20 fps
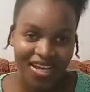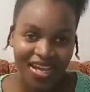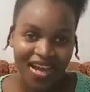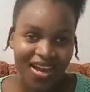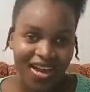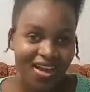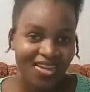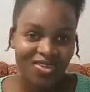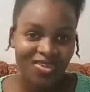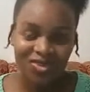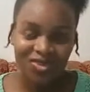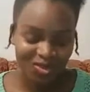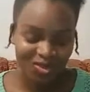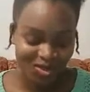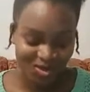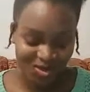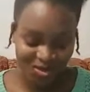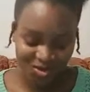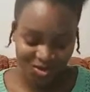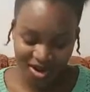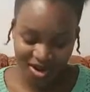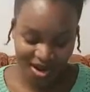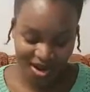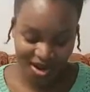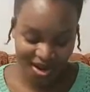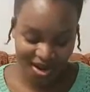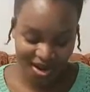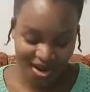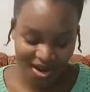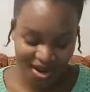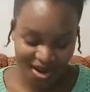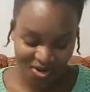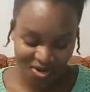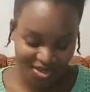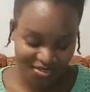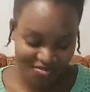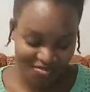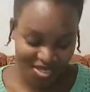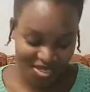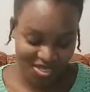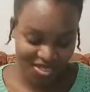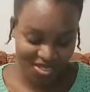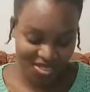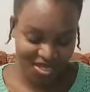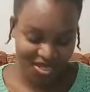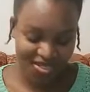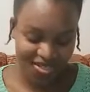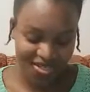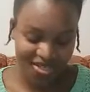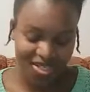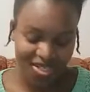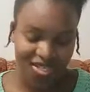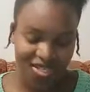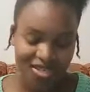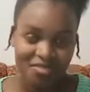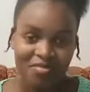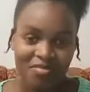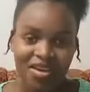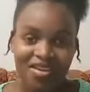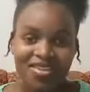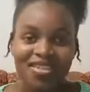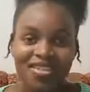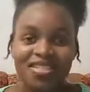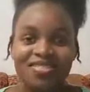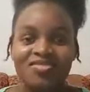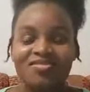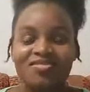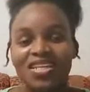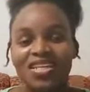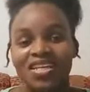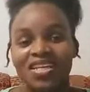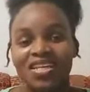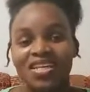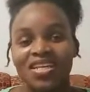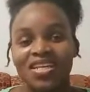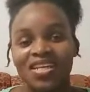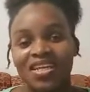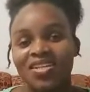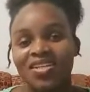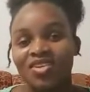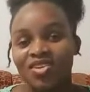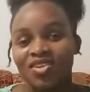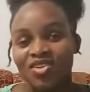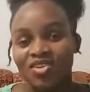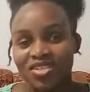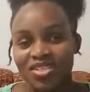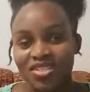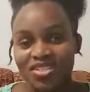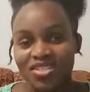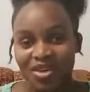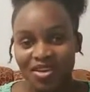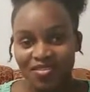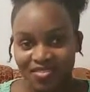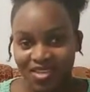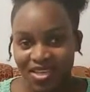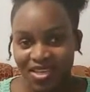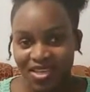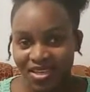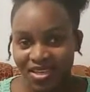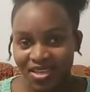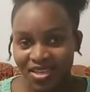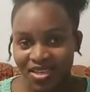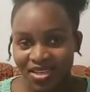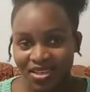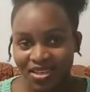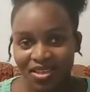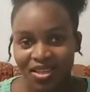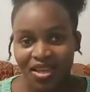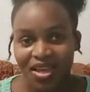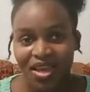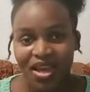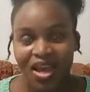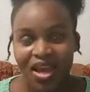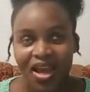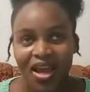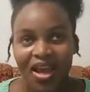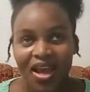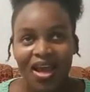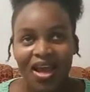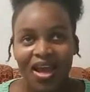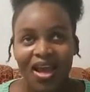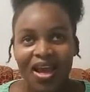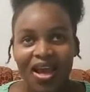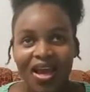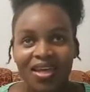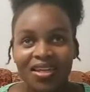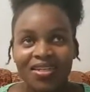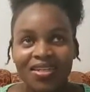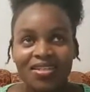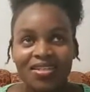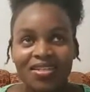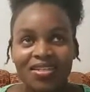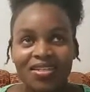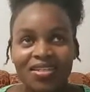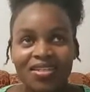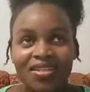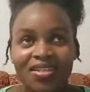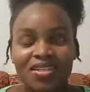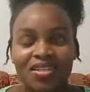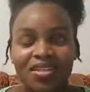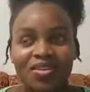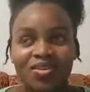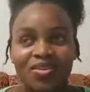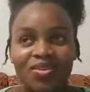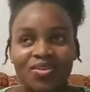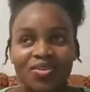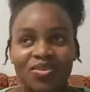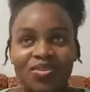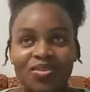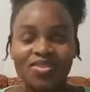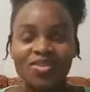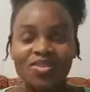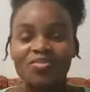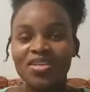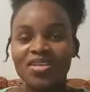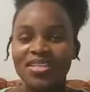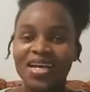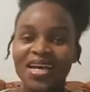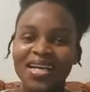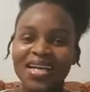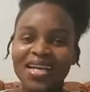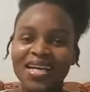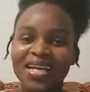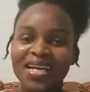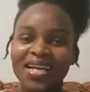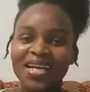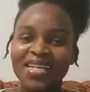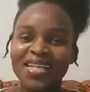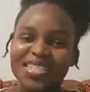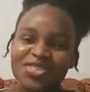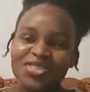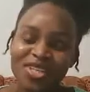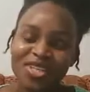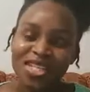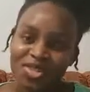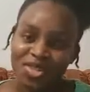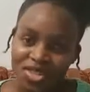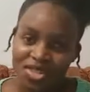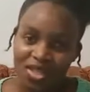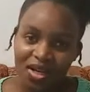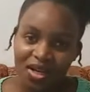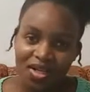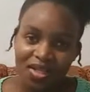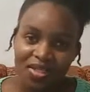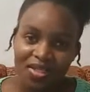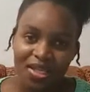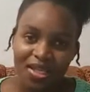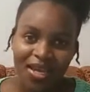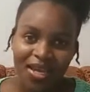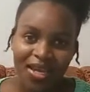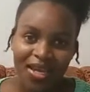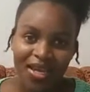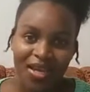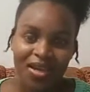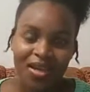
I don't know where I would have been. And this really increased my faith. And something that I didn't really touch on, like